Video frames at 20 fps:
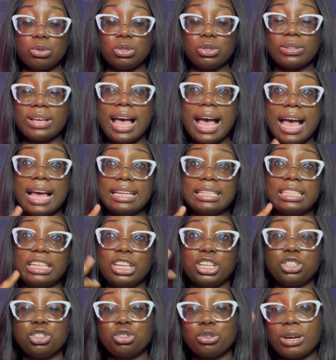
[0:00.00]
to add
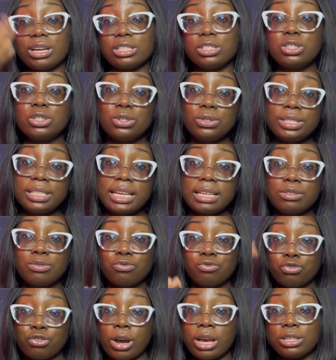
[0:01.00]
a translucent
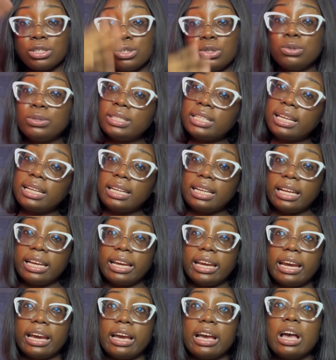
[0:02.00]
translucent
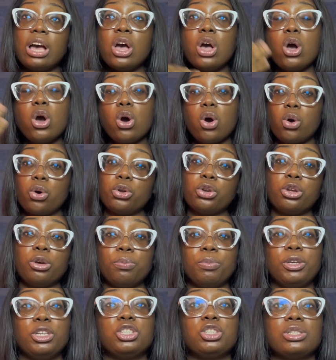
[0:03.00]
layer on your
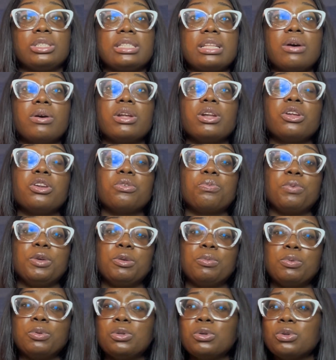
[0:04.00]
pictures. Now, a lot of
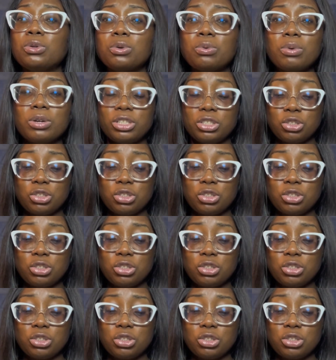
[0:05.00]
people don't know what a